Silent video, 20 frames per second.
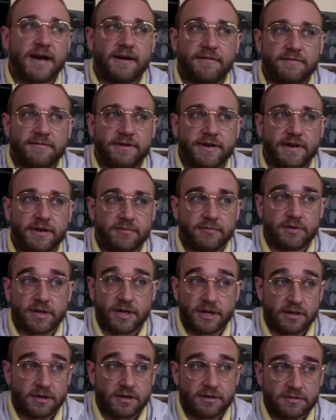every
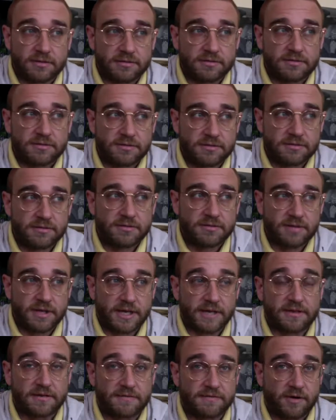O'Neill
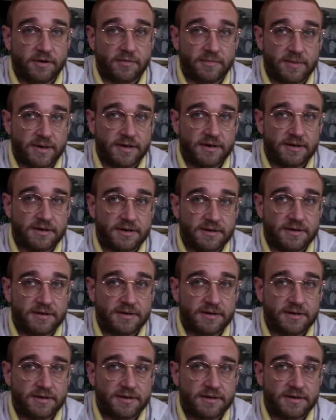in the phone book.